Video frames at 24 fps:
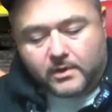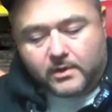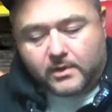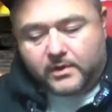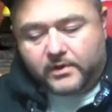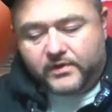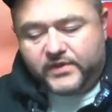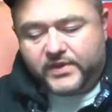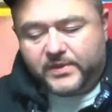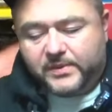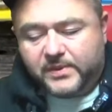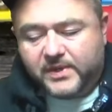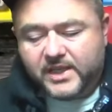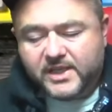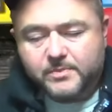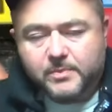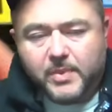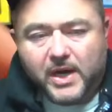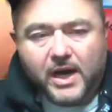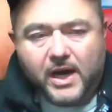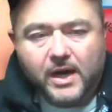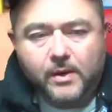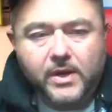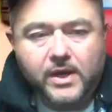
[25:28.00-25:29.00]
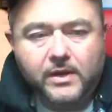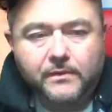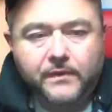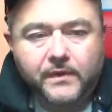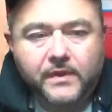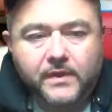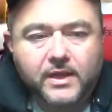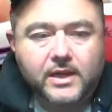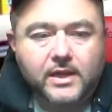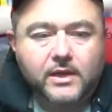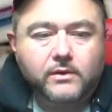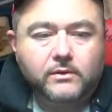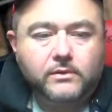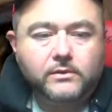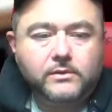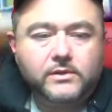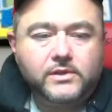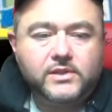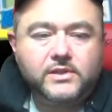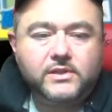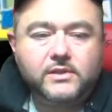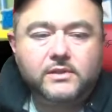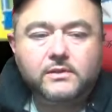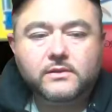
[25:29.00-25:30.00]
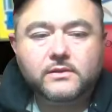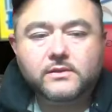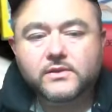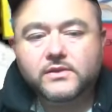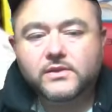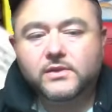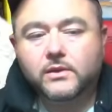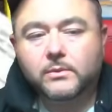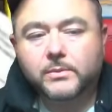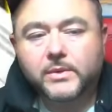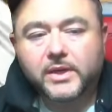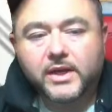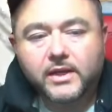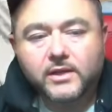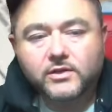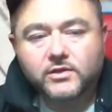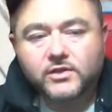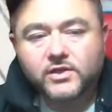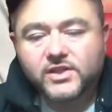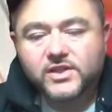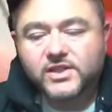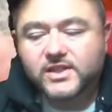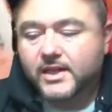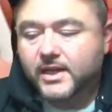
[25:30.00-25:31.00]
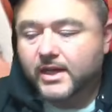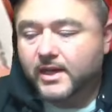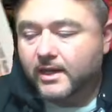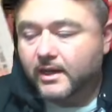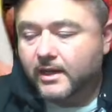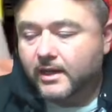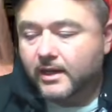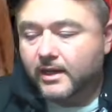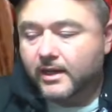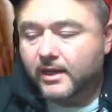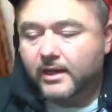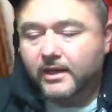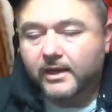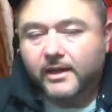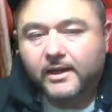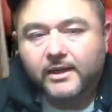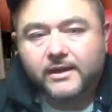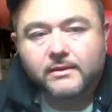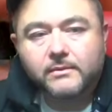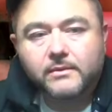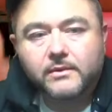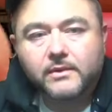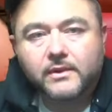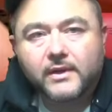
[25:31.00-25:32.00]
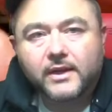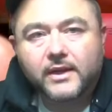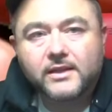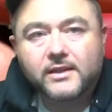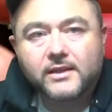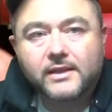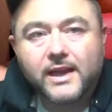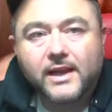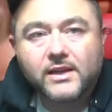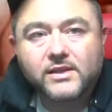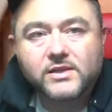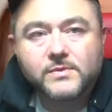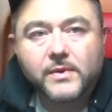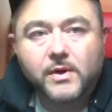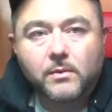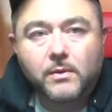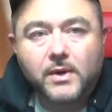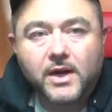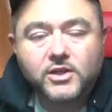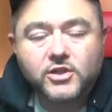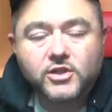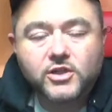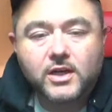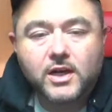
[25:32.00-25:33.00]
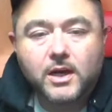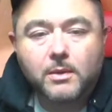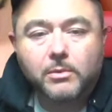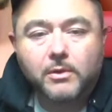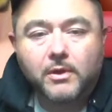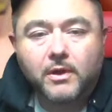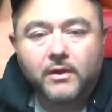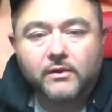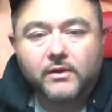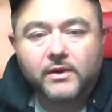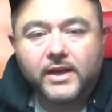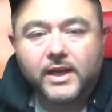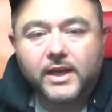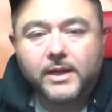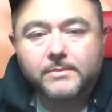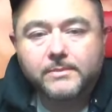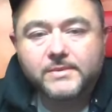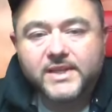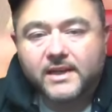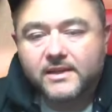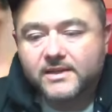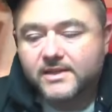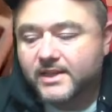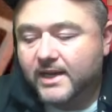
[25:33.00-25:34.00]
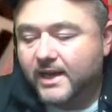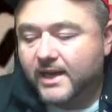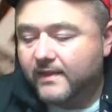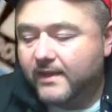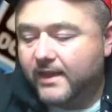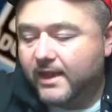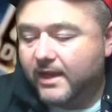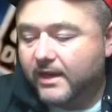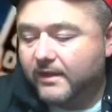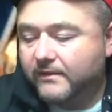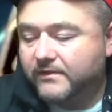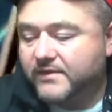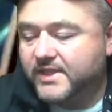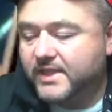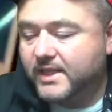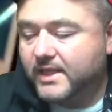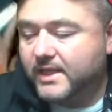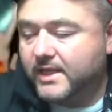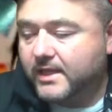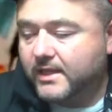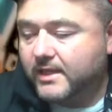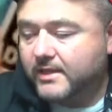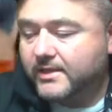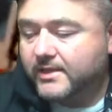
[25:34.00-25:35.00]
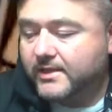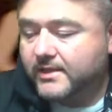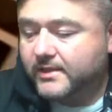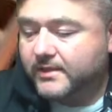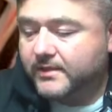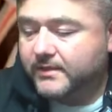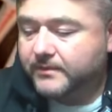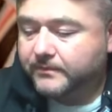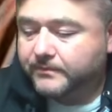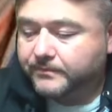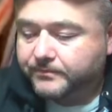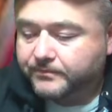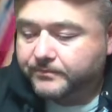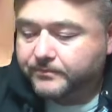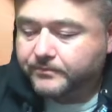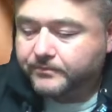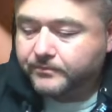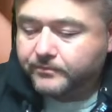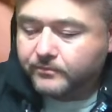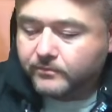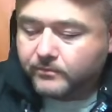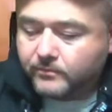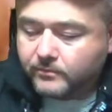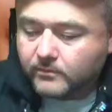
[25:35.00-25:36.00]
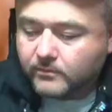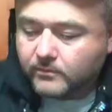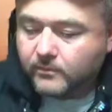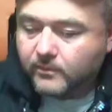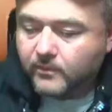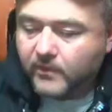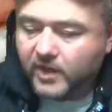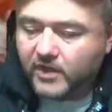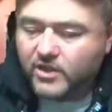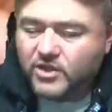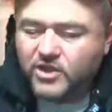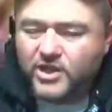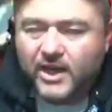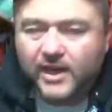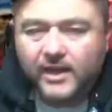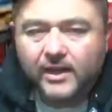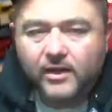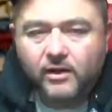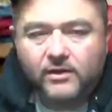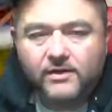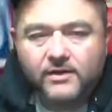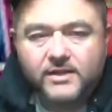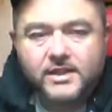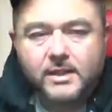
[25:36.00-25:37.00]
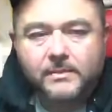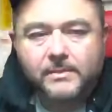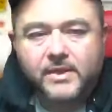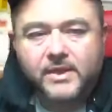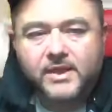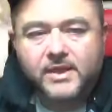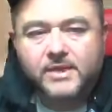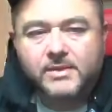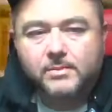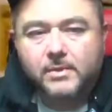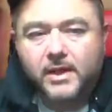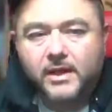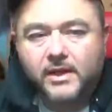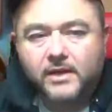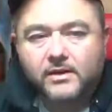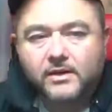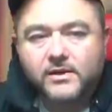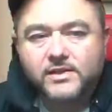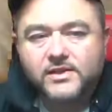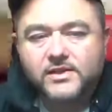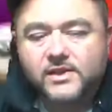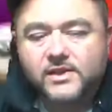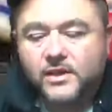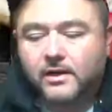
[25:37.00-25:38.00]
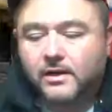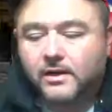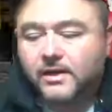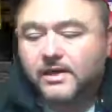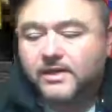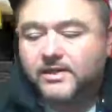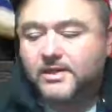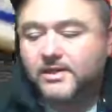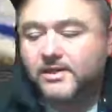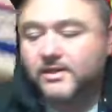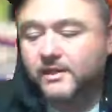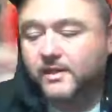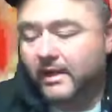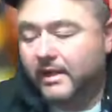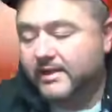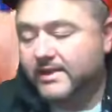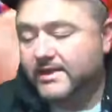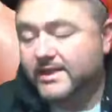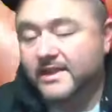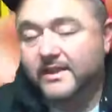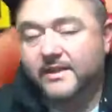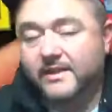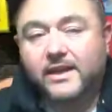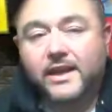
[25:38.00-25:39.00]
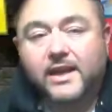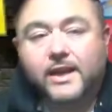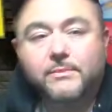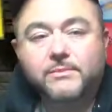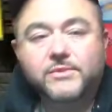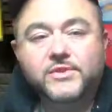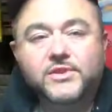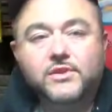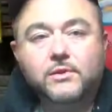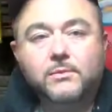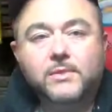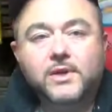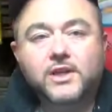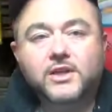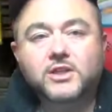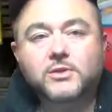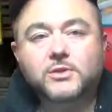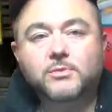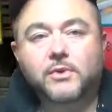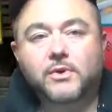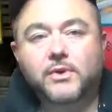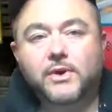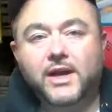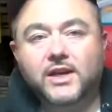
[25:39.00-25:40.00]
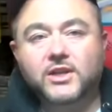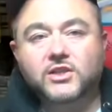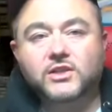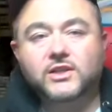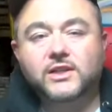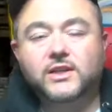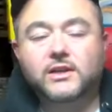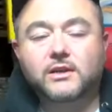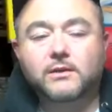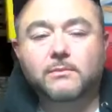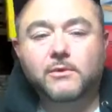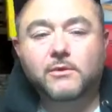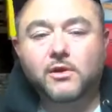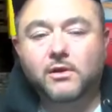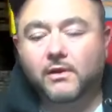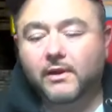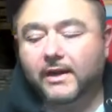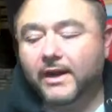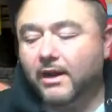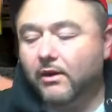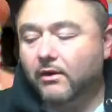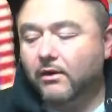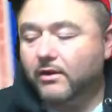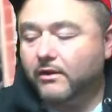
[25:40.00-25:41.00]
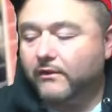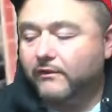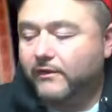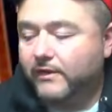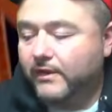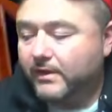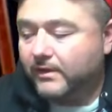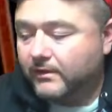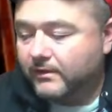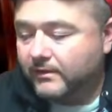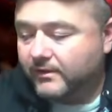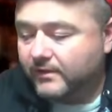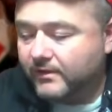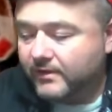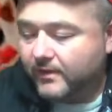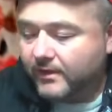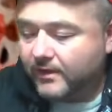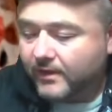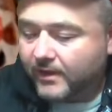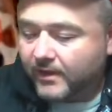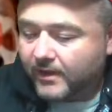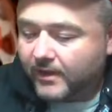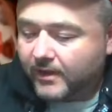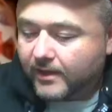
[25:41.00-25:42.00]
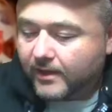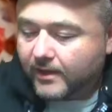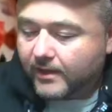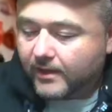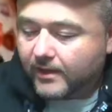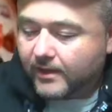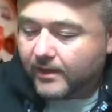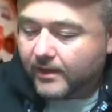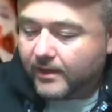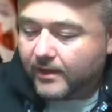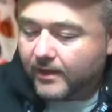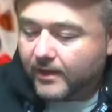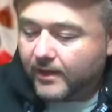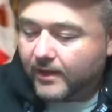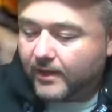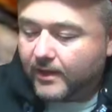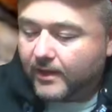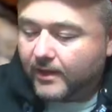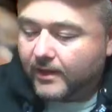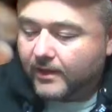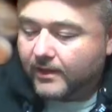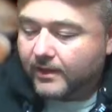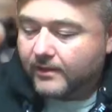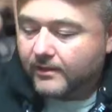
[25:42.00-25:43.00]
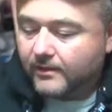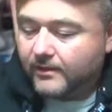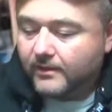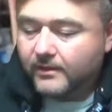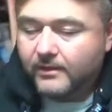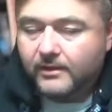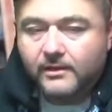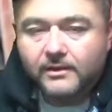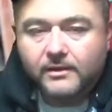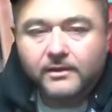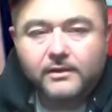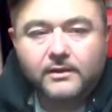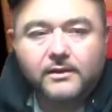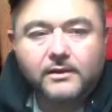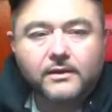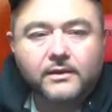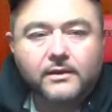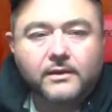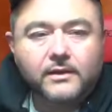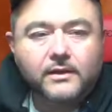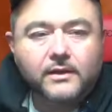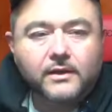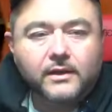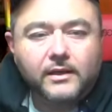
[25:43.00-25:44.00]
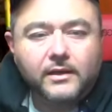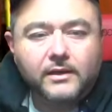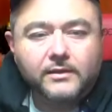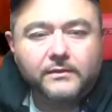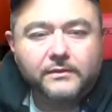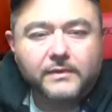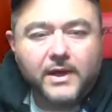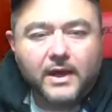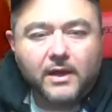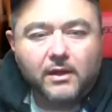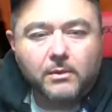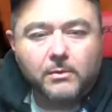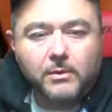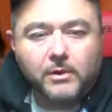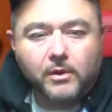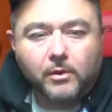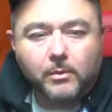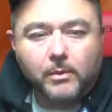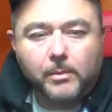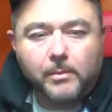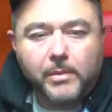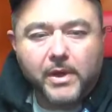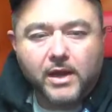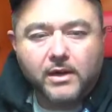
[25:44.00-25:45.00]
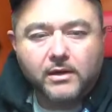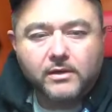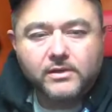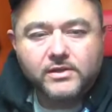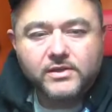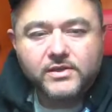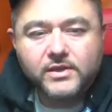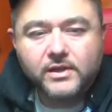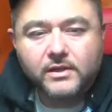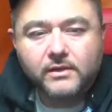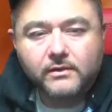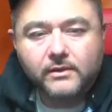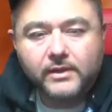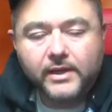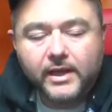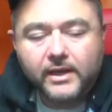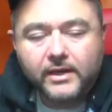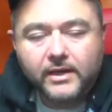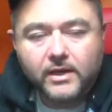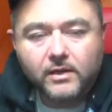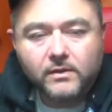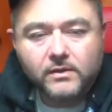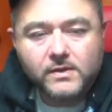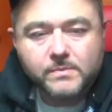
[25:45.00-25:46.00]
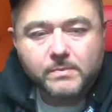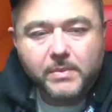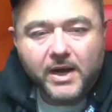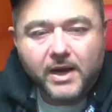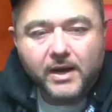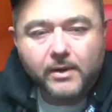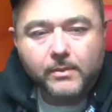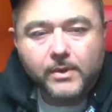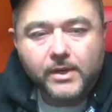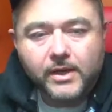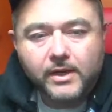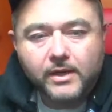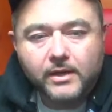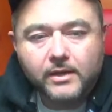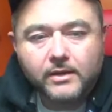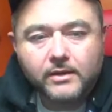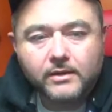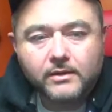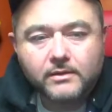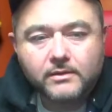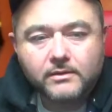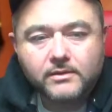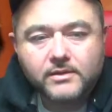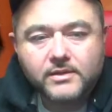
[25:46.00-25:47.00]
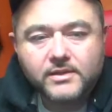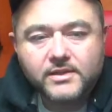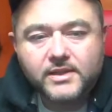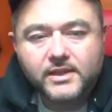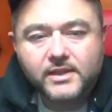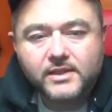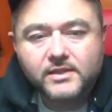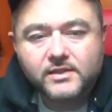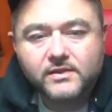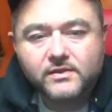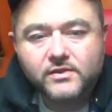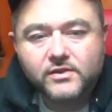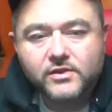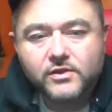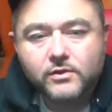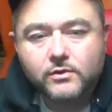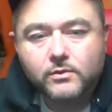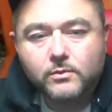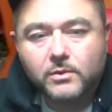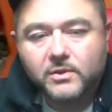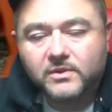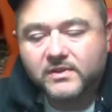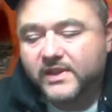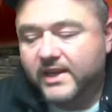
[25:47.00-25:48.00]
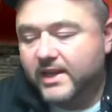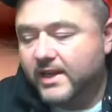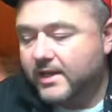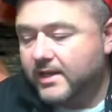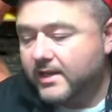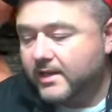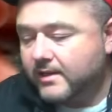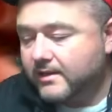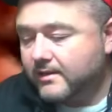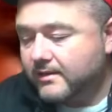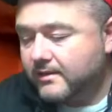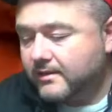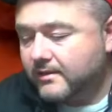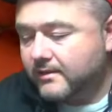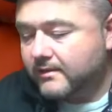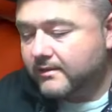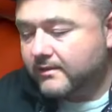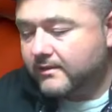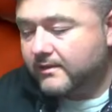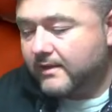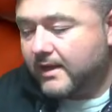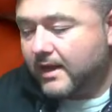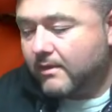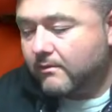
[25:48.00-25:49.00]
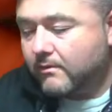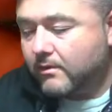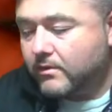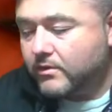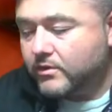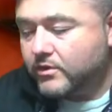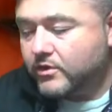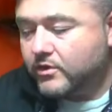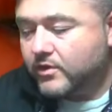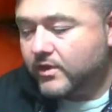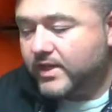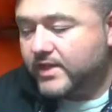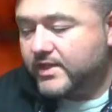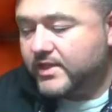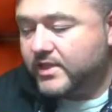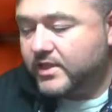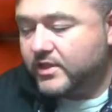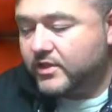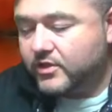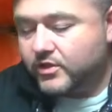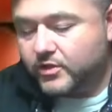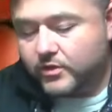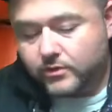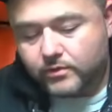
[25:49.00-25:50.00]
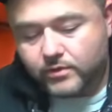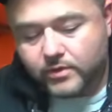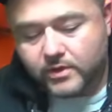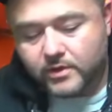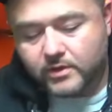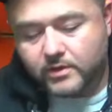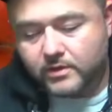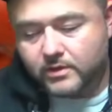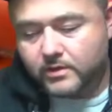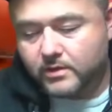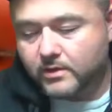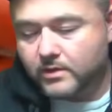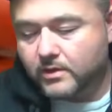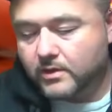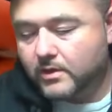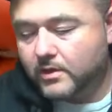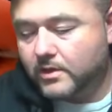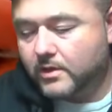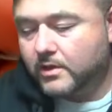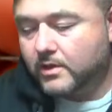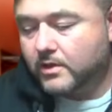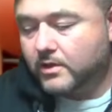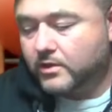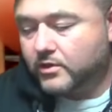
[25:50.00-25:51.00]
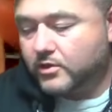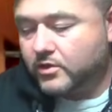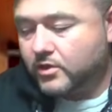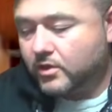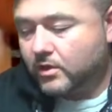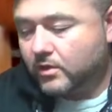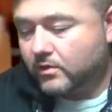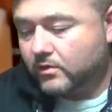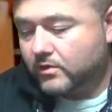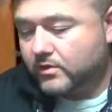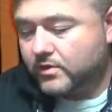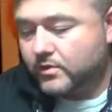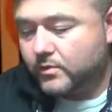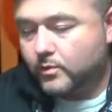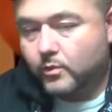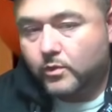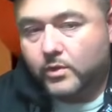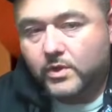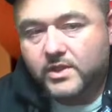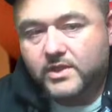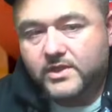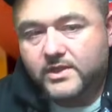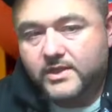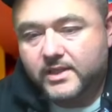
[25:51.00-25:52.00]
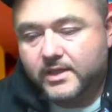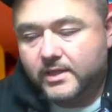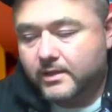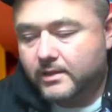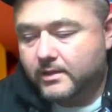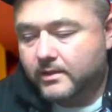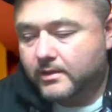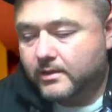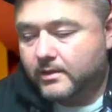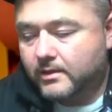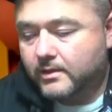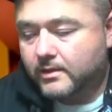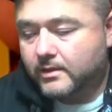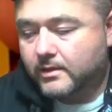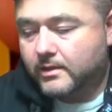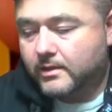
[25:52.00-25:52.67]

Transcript: So it is bye week for the Eagles. So it'll be interesting. Allows me to watch a couple other games outside the NFC East. Check in on some of these players. I see the name so much, but when you actually hear them call it out on the field, get to follow them a little bit better. So again, Eagles bye week, 6-2, we'll take it. Tyrone Tracy Jr., Charles Woodson.